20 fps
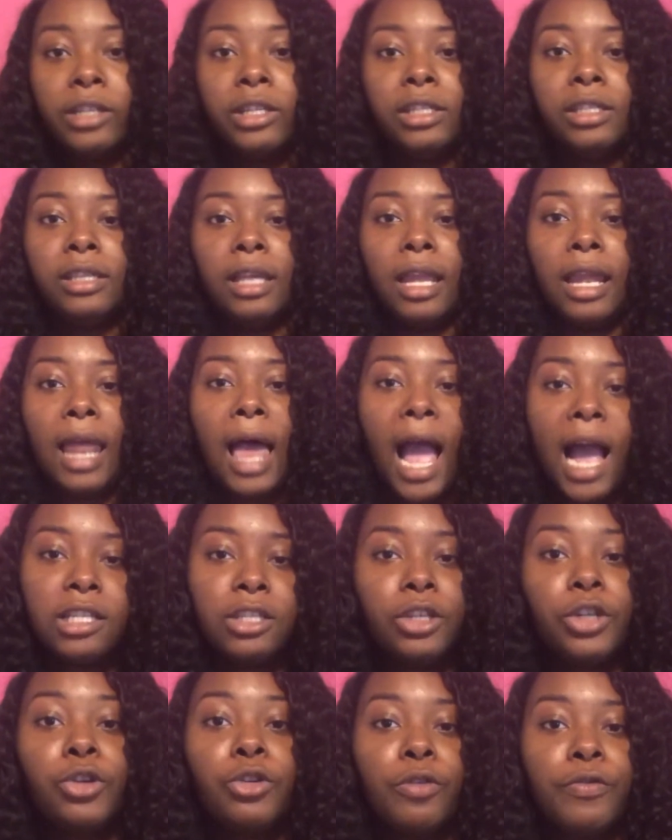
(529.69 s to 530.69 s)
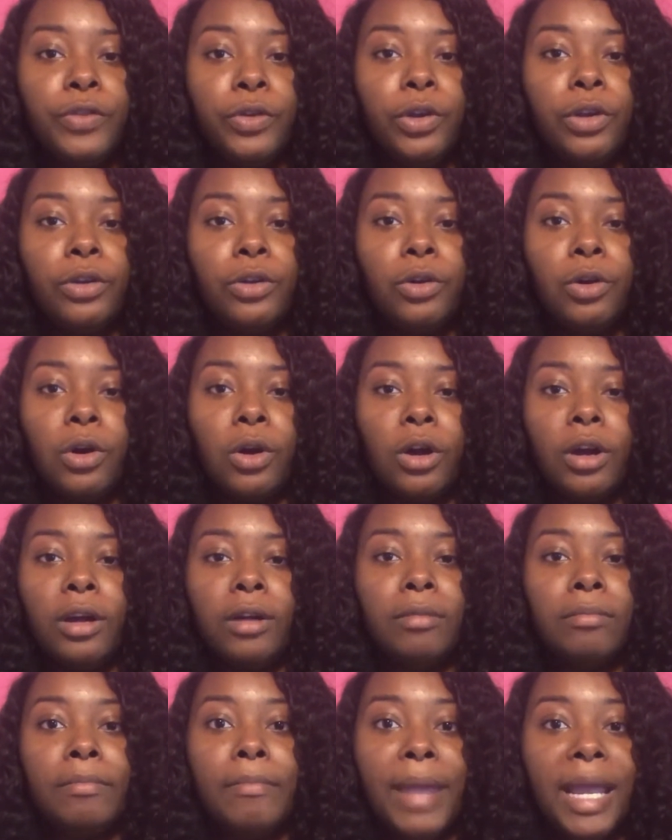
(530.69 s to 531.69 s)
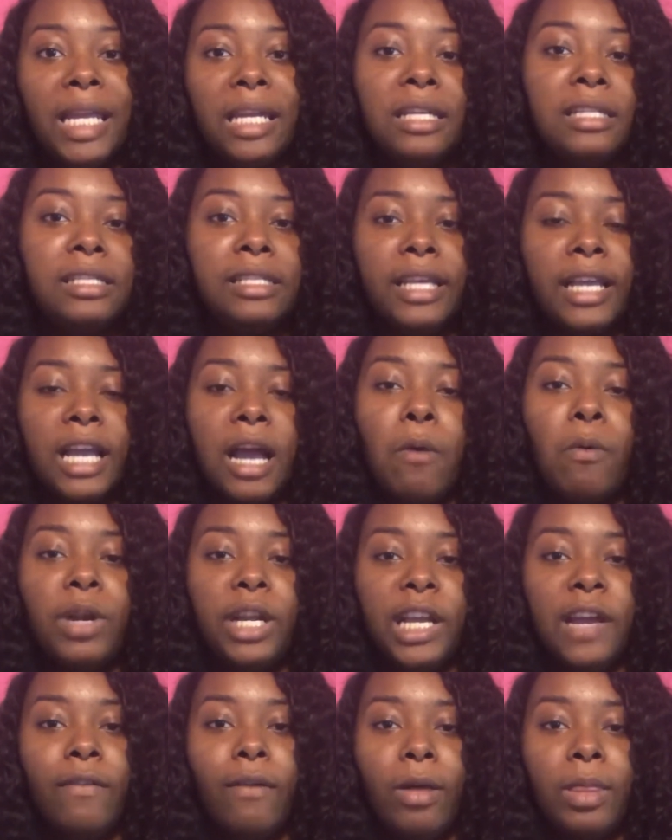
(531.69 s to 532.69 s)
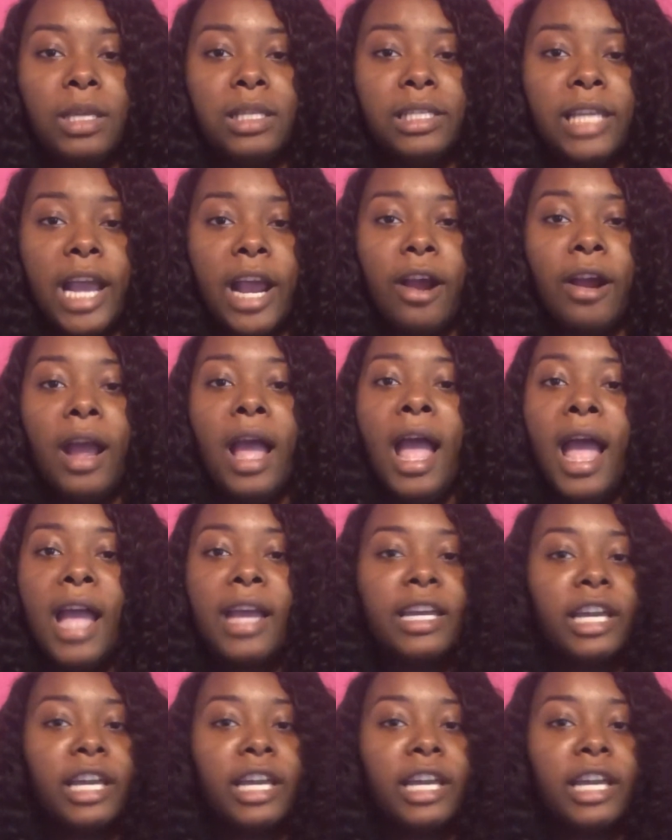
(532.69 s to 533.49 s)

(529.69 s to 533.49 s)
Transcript: And just the last little review or maintenance thing I want to give on this hair,